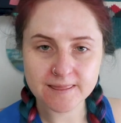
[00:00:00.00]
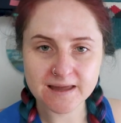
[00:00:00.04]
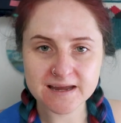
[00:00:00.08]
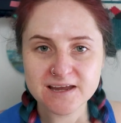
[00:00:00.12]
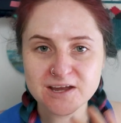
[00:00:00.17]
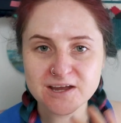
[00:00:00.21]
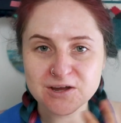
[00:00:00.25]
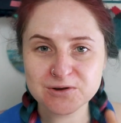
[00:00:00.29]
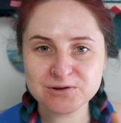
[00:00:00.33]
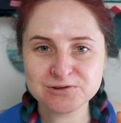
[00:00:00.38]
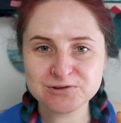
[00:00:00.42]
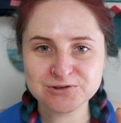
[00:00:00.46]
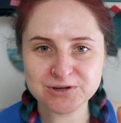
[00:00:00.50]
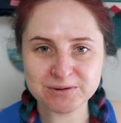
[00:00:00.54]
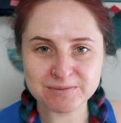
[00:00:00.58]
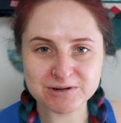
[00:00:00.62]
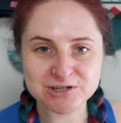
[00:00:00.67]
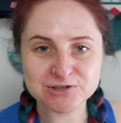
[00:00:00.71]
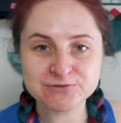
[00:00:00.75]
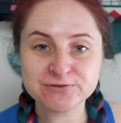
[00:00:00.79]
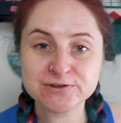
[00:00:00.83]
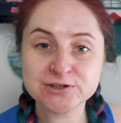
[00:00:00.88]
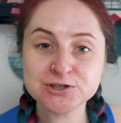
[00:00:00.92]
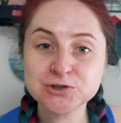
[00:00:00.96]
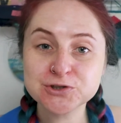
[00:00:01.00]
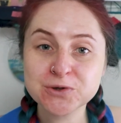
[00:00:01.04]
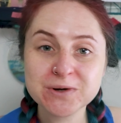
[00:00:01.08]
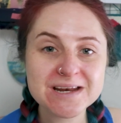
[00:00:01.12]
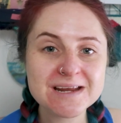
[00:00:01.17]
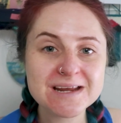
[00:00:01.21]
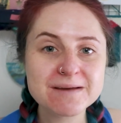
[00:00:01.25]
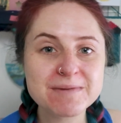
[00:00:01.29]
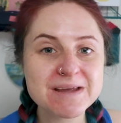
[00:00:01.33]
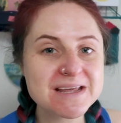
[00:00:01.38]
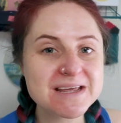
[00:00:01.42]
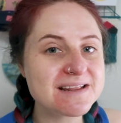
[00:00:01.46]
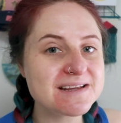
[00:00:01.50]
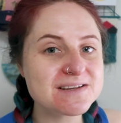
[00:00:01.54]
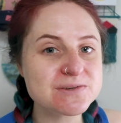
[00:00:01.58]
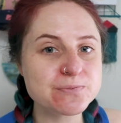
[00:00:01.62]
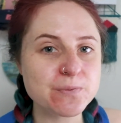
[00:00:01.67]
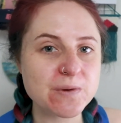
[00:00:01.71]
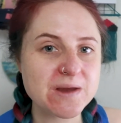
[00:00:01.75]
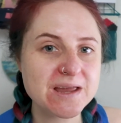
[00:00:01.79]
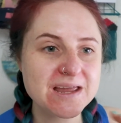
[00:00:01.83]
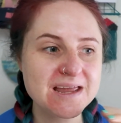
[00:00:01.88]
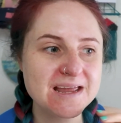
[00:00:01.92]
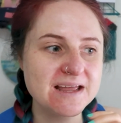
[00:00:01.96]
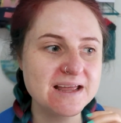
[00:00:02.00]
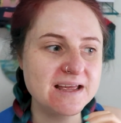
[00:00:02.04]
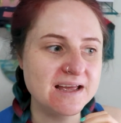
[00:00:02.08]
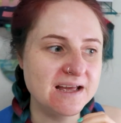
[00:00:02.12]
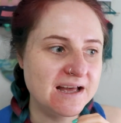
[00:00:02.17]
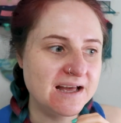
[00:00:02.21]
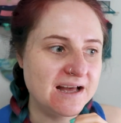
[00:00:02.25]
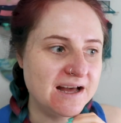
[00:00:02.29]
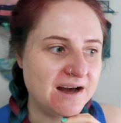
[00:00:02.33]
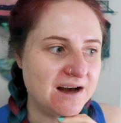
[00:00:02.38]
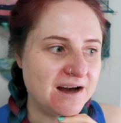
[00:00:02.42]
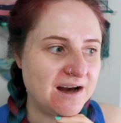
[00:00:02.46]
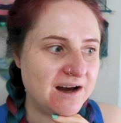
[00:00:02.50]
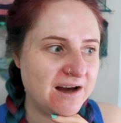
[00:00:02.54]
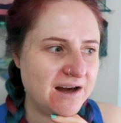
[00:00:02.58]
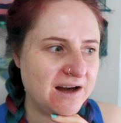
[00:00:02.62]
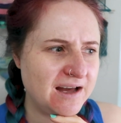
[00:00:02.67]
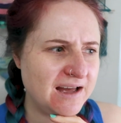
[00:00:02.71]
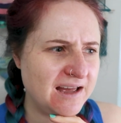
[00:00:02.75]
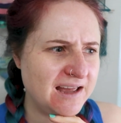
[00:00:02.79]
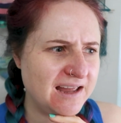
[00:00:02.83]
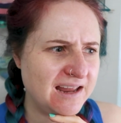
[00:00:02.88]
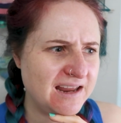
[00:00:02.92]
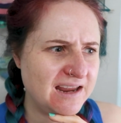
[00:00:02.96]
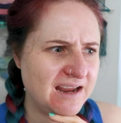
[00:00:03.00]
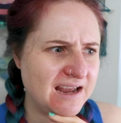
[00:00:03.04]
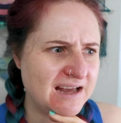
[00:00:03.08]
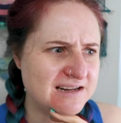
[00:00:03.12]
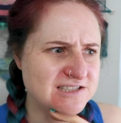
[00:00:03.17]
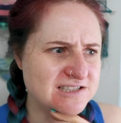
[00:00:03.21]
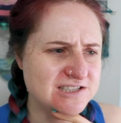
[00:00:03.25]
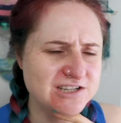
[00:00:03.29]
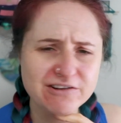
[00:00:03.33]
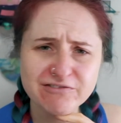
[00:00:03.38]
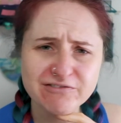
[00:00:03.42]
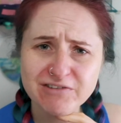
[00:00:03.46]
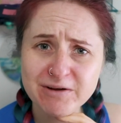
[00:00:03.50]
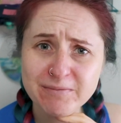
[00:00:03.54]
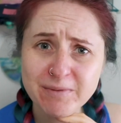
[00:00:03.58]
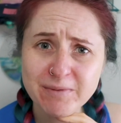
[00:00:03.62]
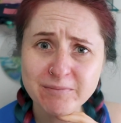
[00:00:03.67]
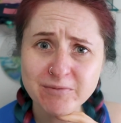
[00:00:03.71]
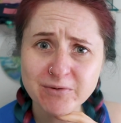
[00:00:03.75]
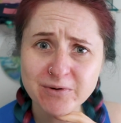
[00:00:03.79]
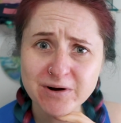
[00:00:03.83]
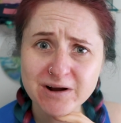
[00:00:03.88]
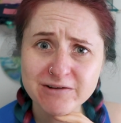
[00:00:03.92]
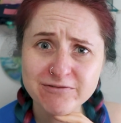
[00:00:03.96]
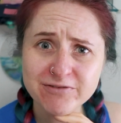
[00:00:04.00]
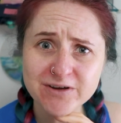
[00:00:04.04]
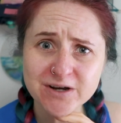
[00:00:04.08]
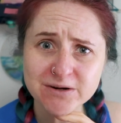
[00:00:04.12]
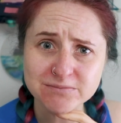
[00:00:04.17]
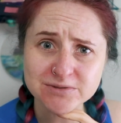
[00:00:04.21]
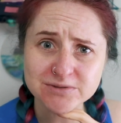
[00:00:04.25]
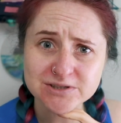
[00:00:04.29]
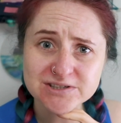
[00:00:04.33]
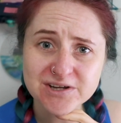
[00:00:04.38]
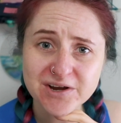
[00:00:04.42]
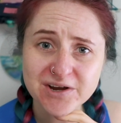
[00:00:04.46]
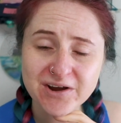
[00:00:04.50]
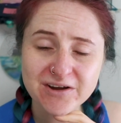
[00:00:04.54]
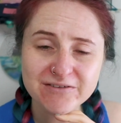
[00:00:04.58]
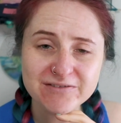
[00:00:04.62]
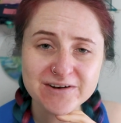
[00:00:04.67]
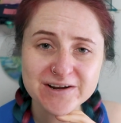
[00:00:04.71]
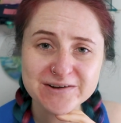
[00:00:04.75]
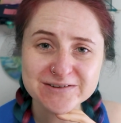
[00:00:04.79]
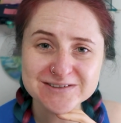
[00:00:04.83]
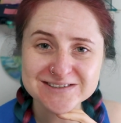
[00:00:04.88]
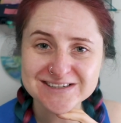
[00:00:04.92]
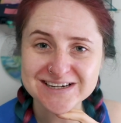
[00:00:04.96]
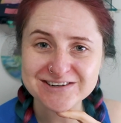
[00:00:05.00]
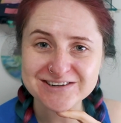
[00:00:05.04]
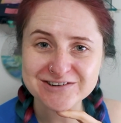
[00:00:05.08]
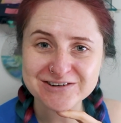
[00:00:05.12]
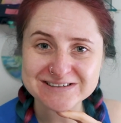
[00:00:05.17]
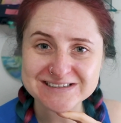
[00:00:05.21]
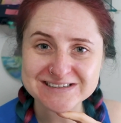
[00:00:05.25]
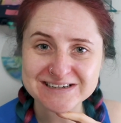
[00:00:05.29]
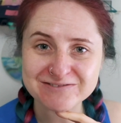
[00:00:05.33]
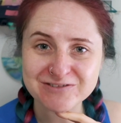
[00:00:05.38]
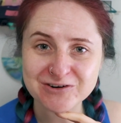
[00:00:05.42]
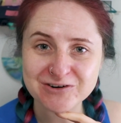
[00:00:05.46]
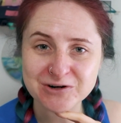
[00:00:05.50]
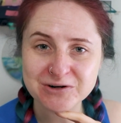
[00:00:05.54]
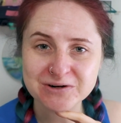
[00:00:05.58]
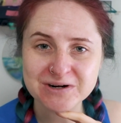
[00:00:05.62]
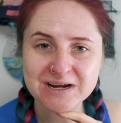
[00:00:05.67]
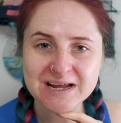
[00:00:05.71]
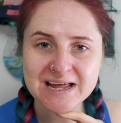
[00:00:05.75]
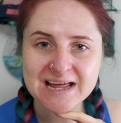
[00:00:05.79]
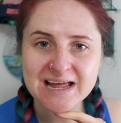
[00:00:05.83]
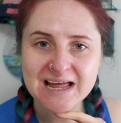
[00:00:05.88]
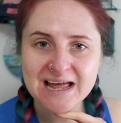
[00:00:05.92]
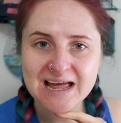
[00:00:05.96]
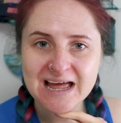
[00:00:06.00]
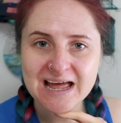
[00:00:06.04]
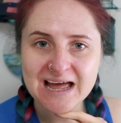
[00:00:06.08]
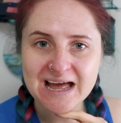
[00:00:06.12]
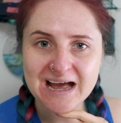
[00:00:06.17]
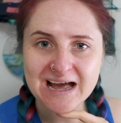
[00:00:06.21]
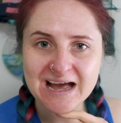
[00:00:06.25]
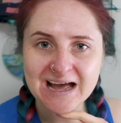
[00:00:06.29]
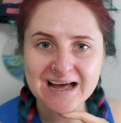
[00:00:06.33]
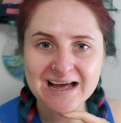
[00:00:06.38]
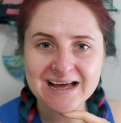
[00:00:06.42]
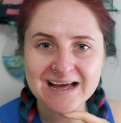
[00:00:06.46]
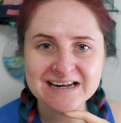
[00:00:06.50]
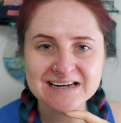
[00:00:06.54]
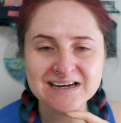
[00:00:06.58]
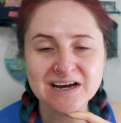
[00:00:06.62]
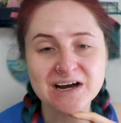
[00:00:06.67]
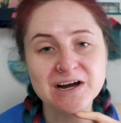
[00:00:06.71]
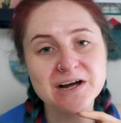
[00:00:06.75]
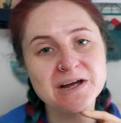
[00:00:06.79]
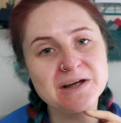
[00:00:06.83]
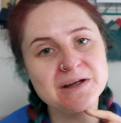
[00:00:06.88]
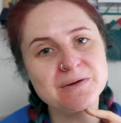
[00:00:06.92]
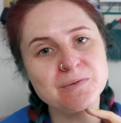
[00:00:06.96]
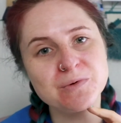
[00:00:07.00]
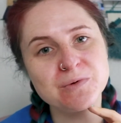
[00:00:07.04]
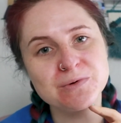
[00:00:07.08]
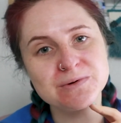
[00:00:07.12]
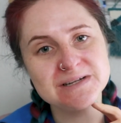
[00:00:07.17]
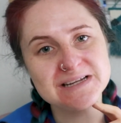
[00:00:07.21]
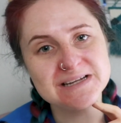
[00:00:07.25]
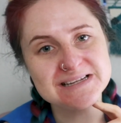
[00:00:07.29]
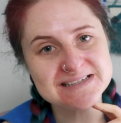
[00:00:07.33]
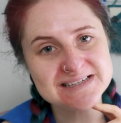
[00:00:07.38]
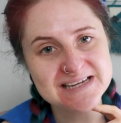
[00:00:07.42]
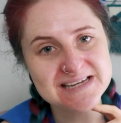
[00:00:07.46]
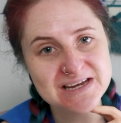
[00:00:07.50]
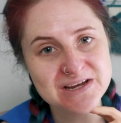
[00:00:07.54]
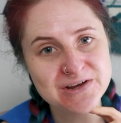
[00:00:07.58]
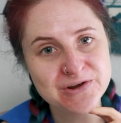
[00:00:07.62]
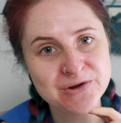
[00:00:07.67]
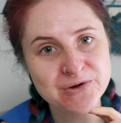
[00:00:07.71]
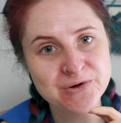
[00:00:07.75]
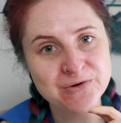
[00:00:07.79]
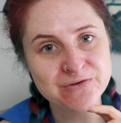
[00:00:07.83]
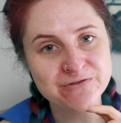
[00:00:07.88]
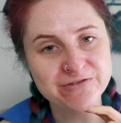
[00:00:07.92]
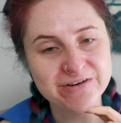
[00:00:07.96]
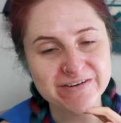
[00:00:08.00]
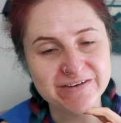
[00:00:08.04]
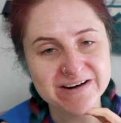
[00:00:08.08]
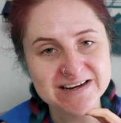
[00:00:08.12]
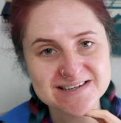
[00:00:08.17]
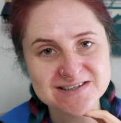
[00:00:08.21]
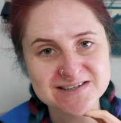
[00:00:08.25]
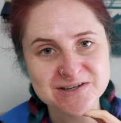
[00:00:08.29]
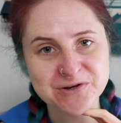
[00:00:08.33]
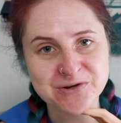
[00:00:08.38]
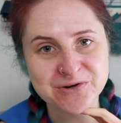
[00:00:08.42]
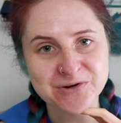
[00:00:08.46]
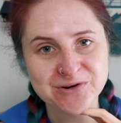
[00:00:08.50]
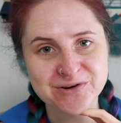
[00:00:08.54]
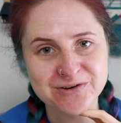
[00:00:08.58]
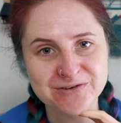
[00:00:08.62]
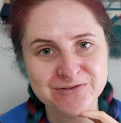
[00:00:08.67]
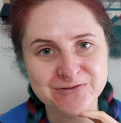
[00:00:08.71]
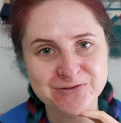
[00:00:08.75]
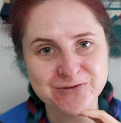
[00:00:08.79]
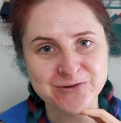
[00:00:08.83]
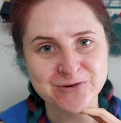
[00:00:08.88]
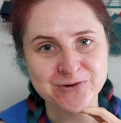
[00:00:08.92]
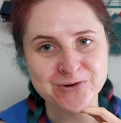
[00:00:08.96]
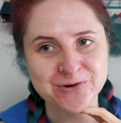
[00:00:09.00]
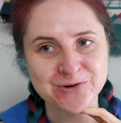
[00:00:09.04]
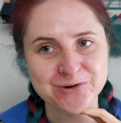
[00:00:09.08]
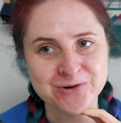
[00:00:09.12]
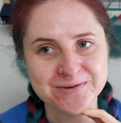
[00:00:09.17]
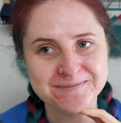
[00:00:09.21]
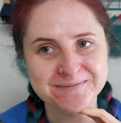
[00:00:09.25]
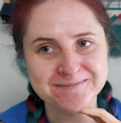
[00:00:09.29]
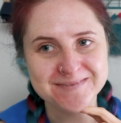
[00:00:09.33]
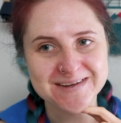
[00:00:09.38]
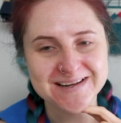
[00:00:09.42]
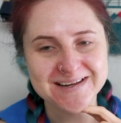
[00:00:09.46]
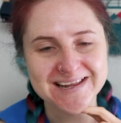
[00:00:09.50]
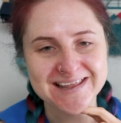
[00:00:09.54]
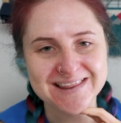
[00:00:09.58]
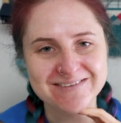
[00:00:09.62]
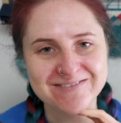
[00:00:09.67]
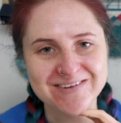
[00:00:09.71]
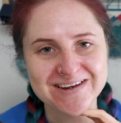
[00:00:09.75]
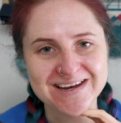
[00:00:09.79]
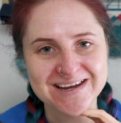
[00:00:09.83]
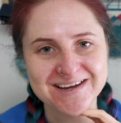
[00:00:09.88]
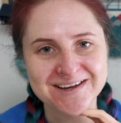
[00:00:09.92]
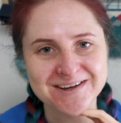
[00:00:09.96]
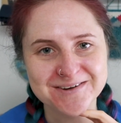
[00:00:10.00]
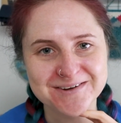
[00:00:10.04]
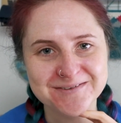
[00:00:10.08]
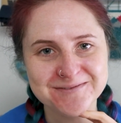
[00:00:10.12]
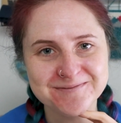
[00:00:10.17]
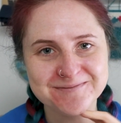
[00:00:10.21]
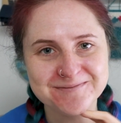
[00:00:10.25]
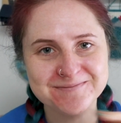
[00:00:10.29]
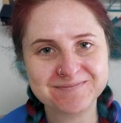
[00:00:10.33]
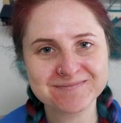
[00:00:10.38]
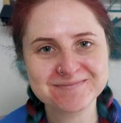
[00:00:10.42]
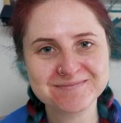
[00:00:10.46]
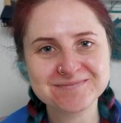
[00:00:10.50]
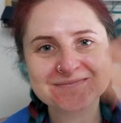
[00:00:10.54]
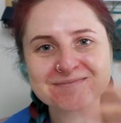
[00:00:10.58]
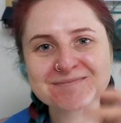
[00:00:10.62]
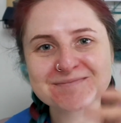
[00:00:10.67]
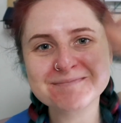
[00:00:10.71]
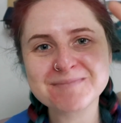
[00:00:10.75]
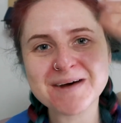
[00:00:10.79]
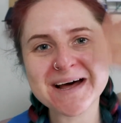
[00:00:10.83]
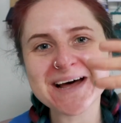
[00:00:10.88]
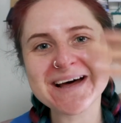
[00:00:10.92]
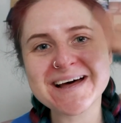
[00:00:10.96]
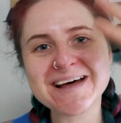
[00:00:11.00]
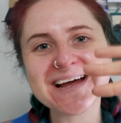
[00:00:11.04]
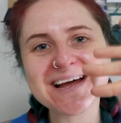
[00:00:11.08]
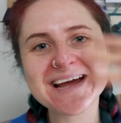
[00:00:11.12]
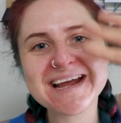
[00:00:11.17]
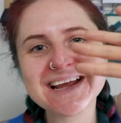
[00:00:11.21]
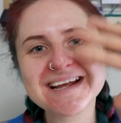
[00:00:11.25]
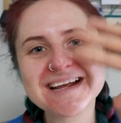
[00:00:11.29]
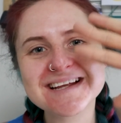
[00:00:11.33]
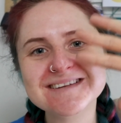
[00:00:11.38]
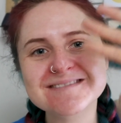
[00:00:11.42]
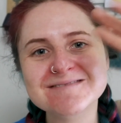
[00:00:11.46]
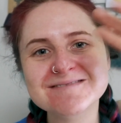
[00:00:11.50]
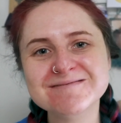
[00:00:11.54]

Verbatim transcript: Thank you so much for joining me this week. I actually don't really remember what I filmed, so hopefully it was an interesting vlog, and I will see you very soon for another video. Bye!